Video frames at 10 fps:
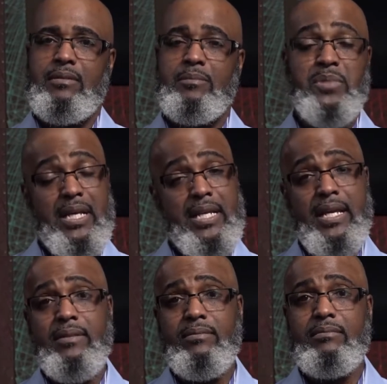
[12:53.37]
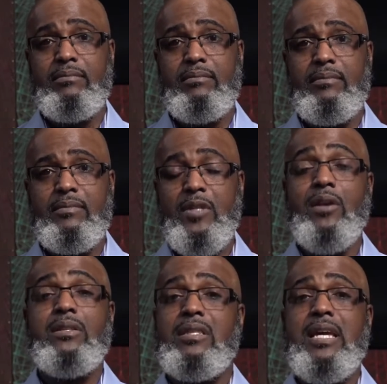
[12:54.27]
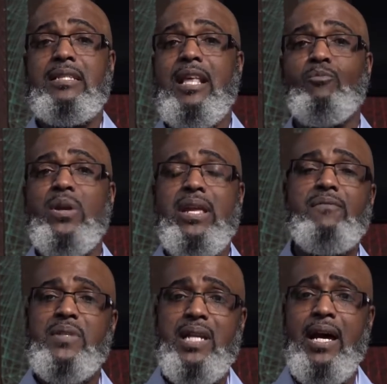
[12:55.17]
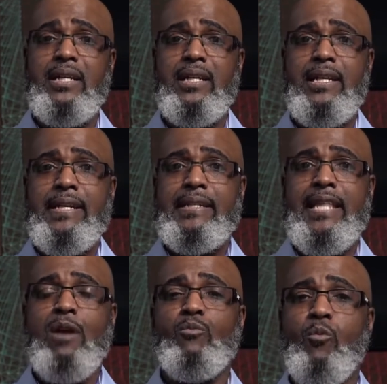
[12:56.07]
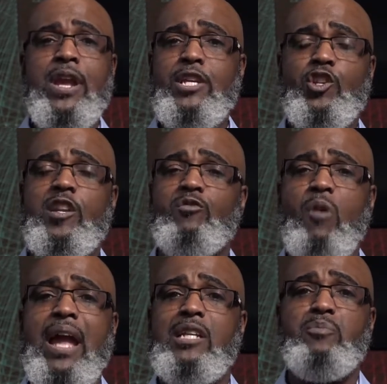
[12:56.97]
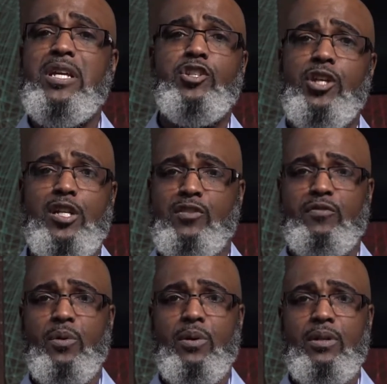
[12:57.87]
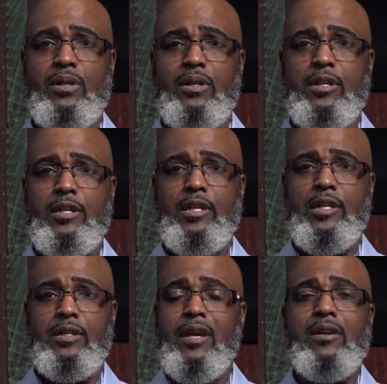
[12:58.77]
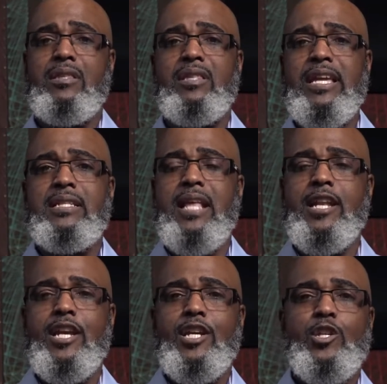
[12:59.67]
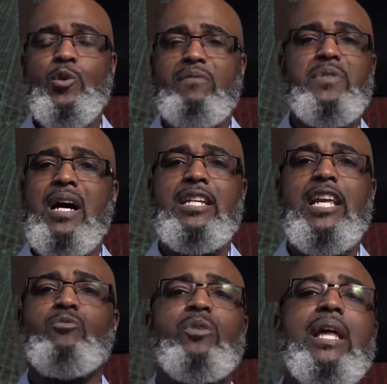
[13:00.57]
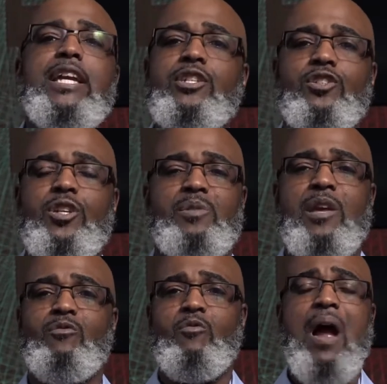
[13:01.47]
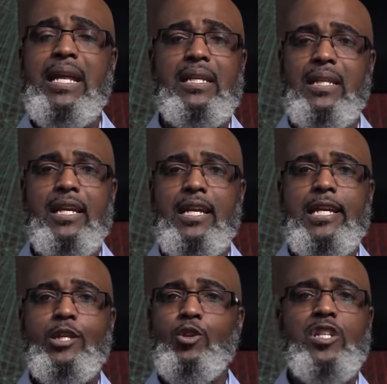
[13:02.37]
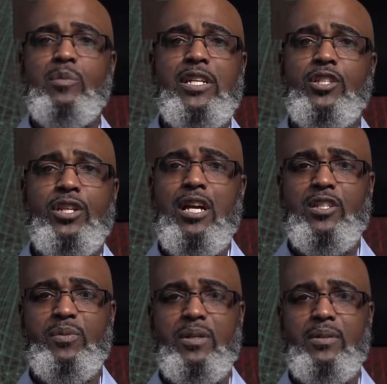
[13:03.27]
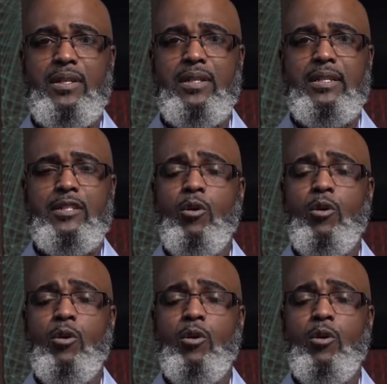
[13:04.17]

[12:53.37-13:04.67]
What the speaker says: but they didn't. There are things that we have done that we should have rightly been judged for. There are things that you have done in relationships that rightly you should have been judged for. So